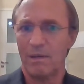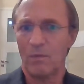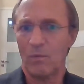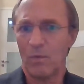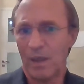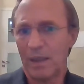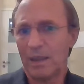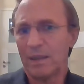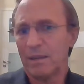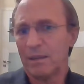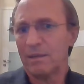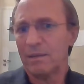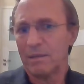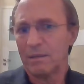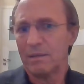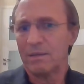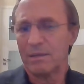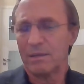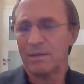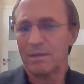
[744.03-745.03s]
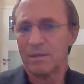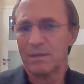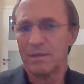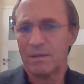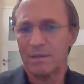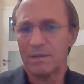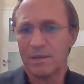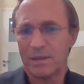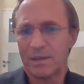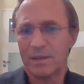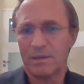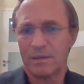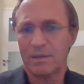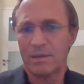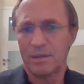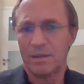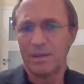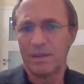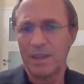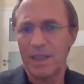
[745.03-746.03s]
well,
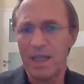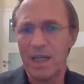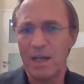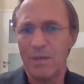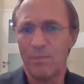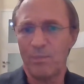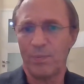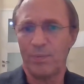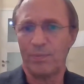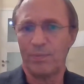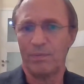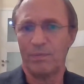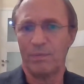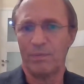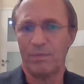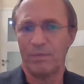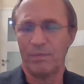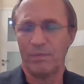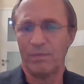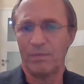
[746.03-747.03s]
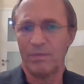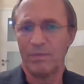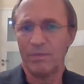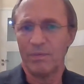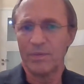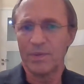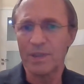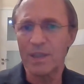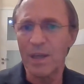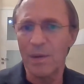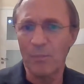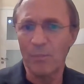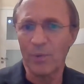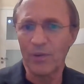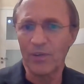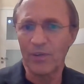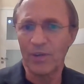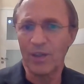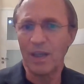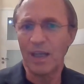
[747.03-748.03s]
deep
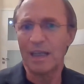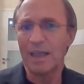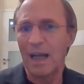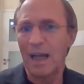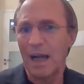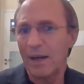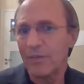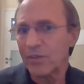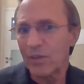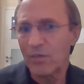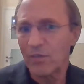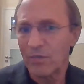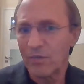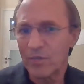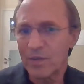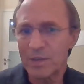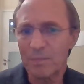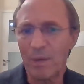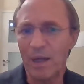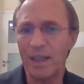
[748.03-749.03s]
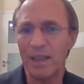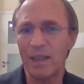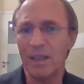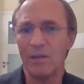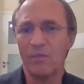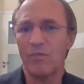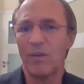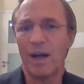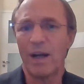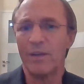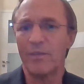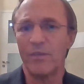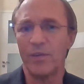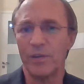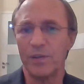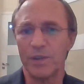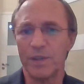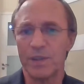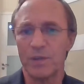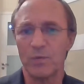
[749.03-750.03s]
sympathy, and after spending 5
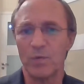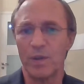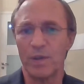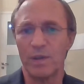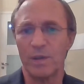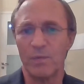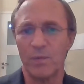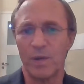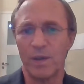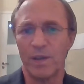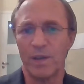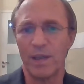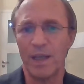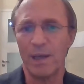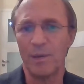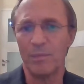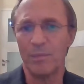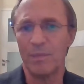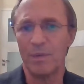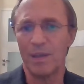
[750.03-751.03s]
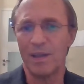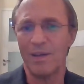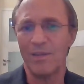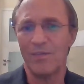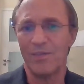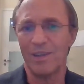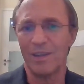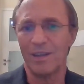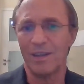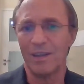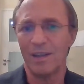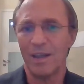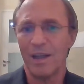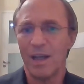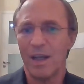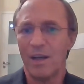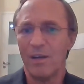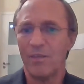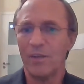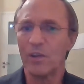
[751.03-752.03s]
years with them, even
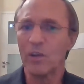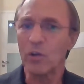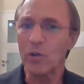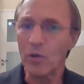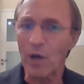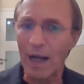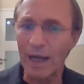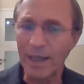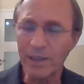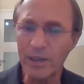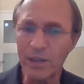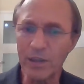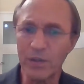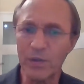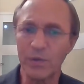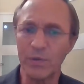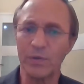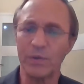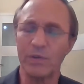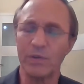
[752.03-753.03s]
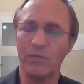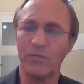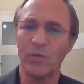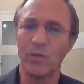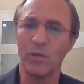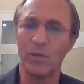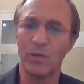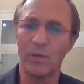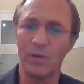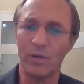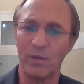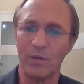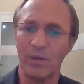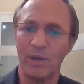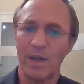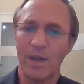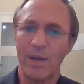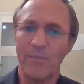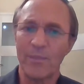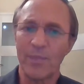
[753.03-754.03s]
gratitude for
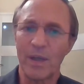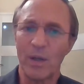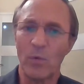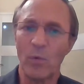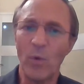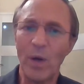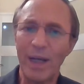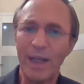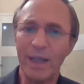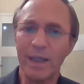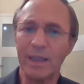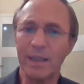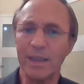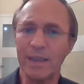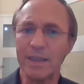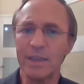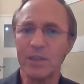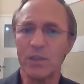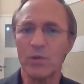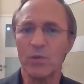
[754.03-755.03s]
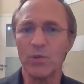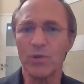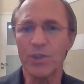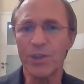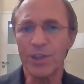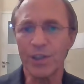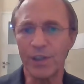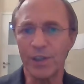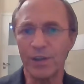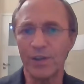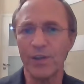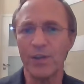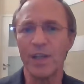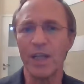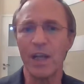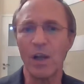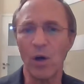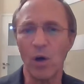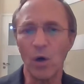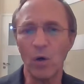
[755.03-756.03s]
willingness to share
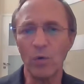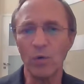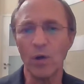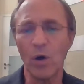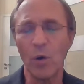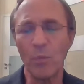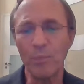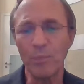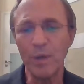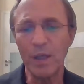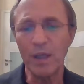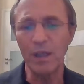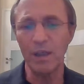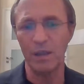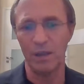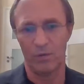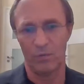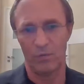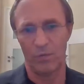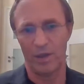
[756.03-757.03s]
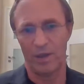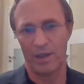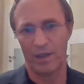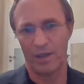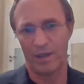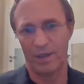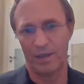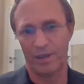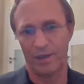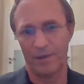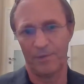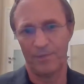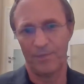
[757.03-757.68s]
their own opinion with her.